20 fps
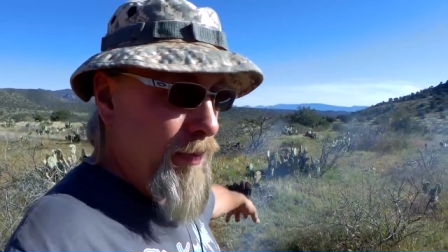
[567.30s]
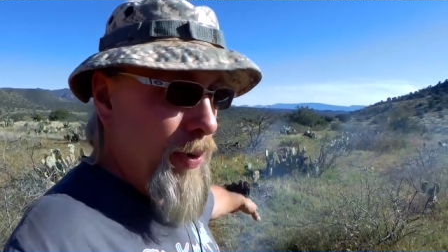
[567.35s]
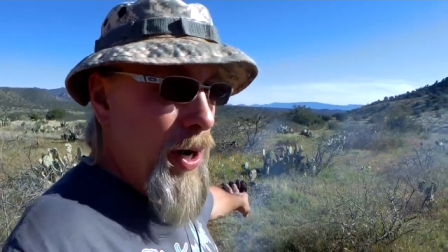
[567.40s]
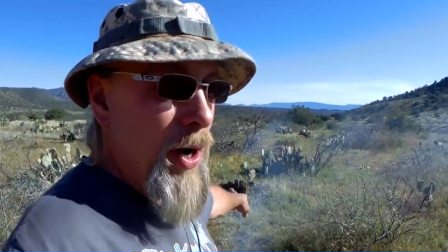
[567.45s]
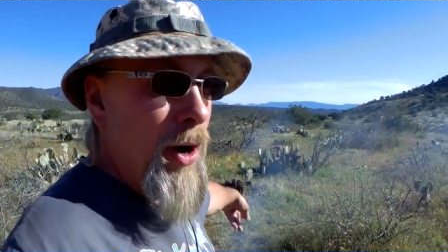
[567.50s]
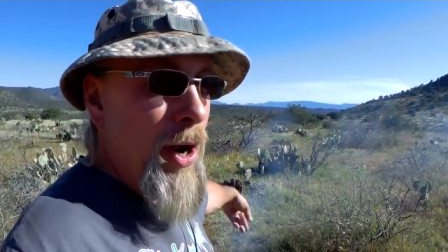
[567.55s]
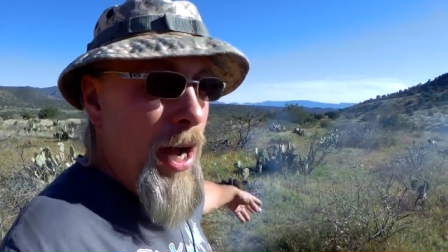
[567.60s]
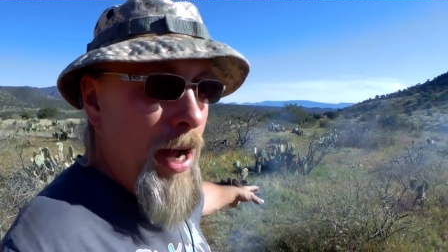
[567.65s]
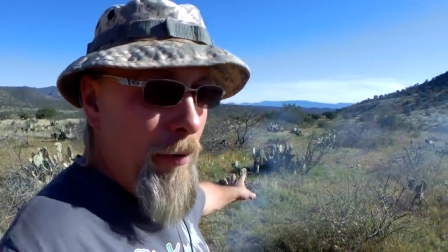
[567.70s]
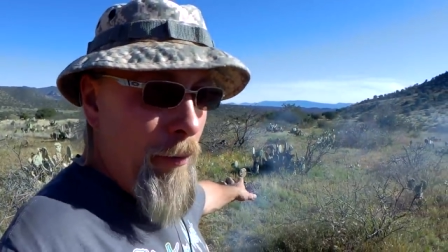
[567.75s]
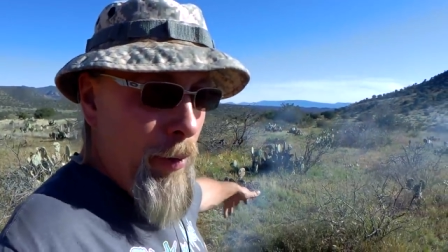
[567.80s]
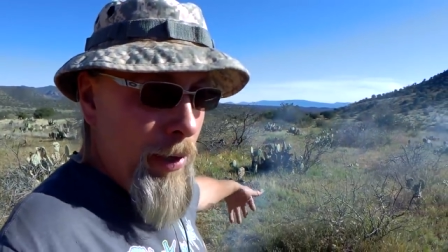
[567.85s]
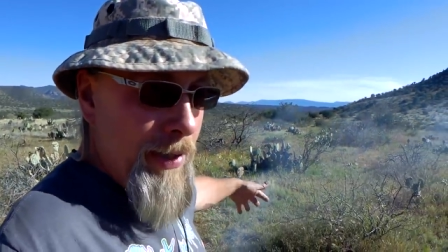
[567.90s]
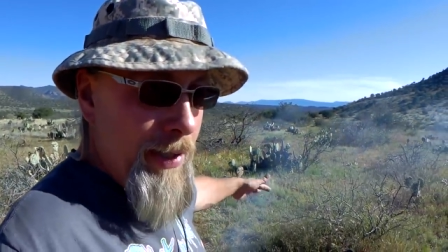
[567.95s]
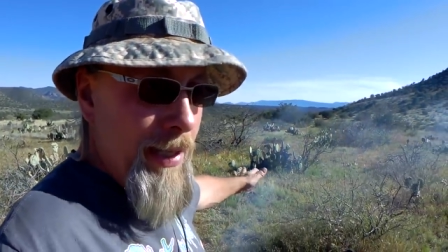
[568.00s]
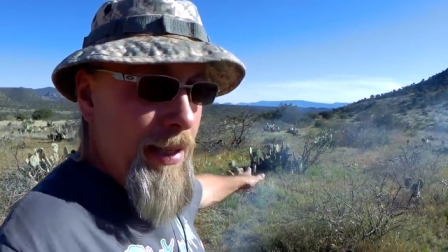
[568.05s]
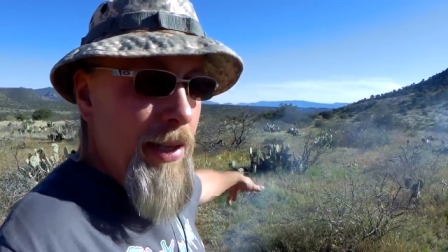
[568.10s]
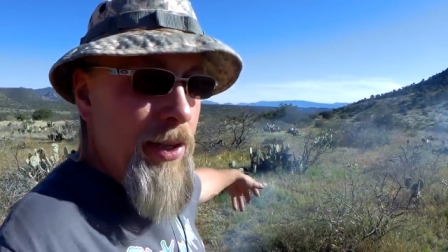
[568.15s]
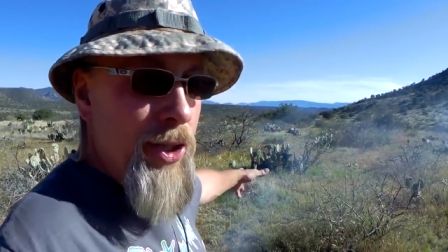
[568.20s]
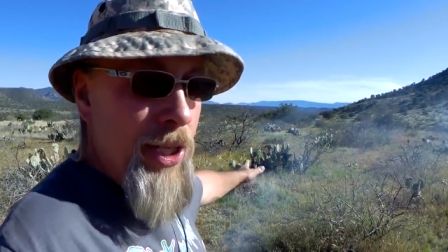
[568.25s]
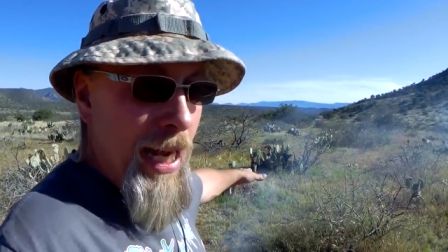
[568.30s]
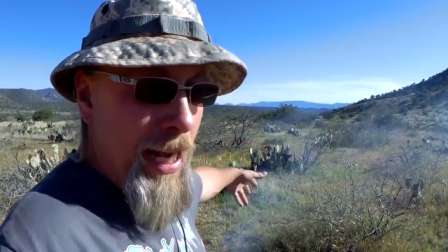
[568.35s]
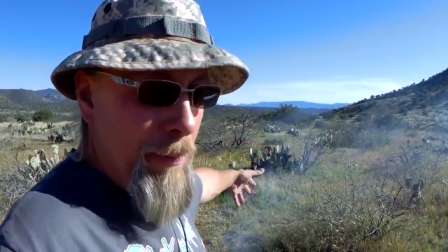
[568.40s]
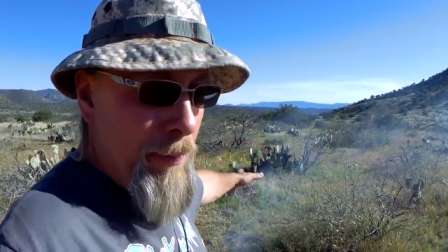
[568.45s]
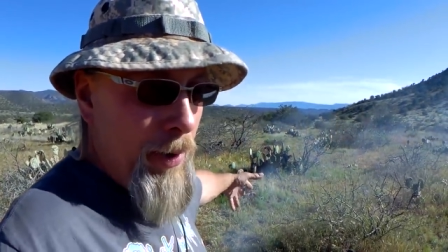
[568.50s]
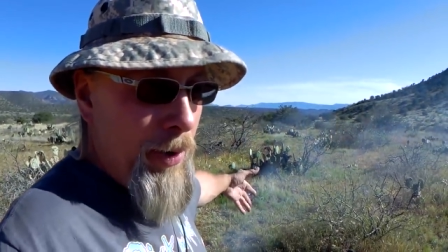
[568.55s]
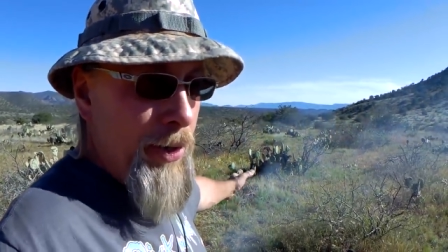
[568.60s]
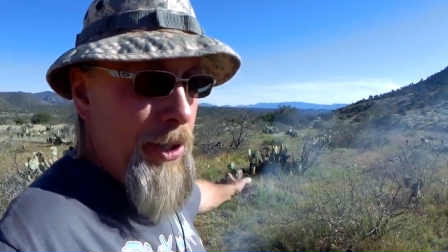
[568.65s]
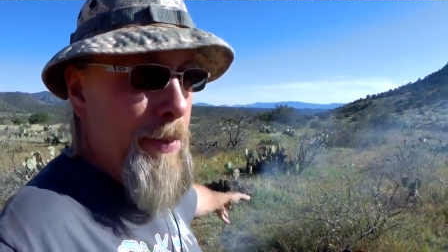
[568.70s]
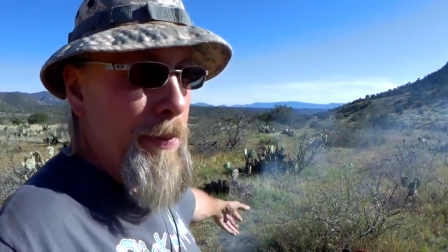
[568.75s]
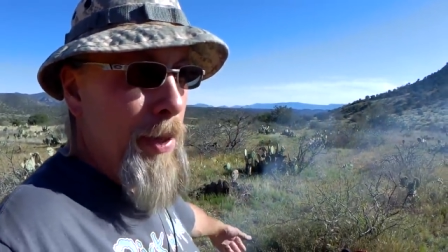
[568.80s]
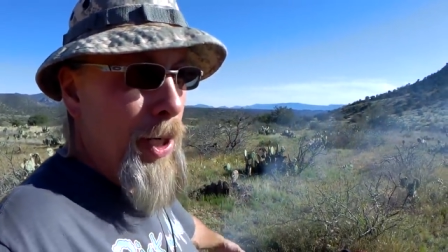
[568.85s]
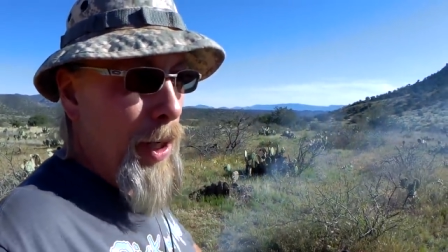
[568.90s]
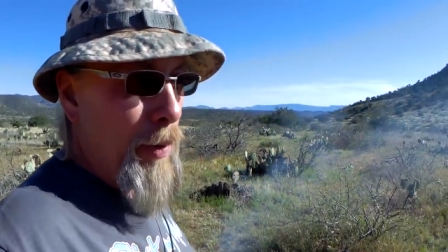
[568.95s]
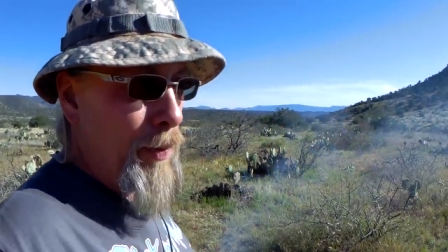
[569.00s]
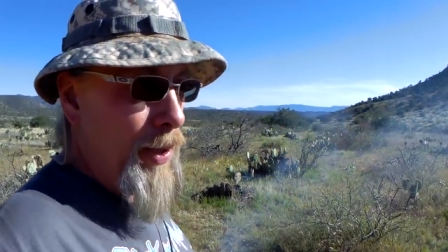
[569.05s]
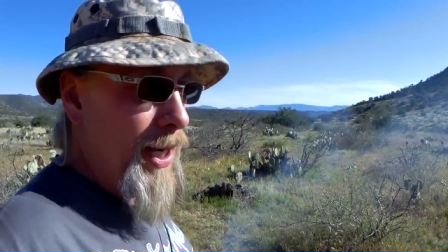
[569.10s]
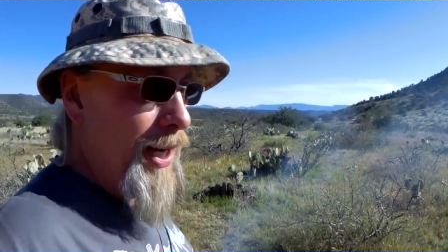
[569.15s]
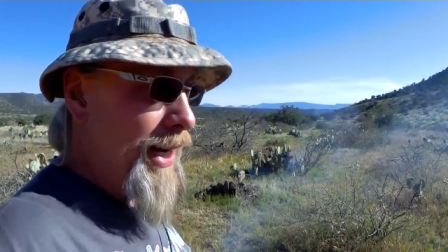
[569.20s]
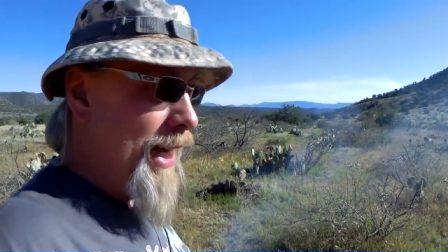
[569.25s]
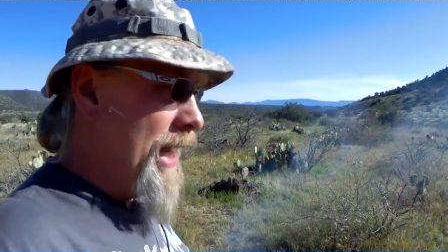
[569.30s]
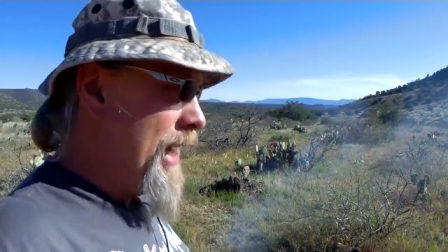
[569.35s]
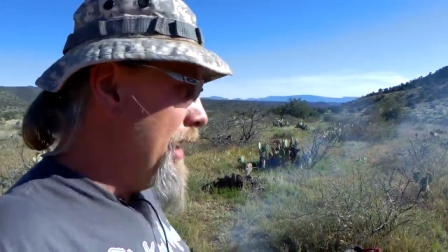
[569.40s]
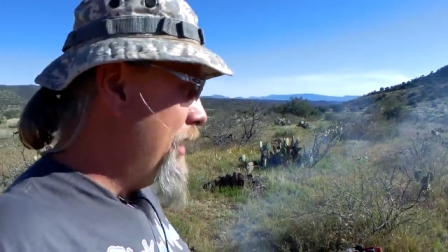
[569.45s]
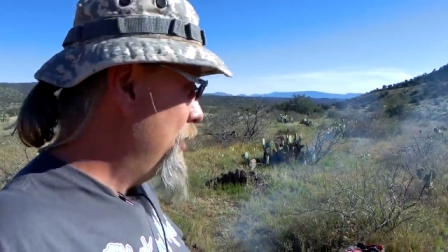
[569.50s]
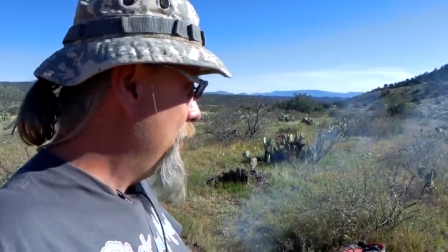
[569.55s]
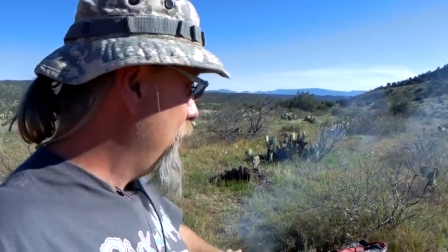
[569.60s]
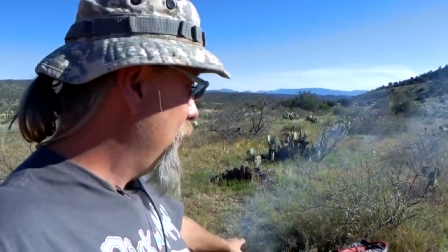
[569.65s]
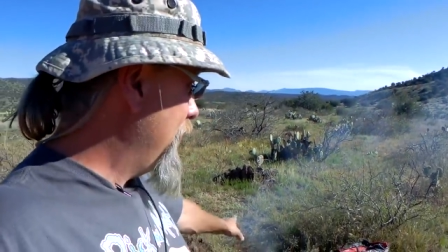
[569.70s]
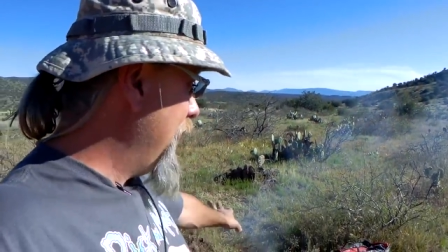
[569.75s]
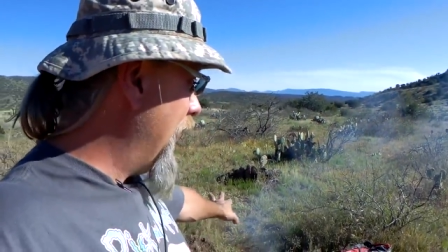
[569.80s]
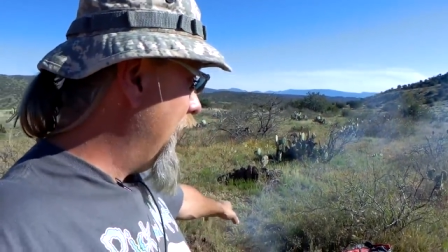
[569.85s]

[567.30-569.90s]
burn off what's in the chamber and spark plug now, which will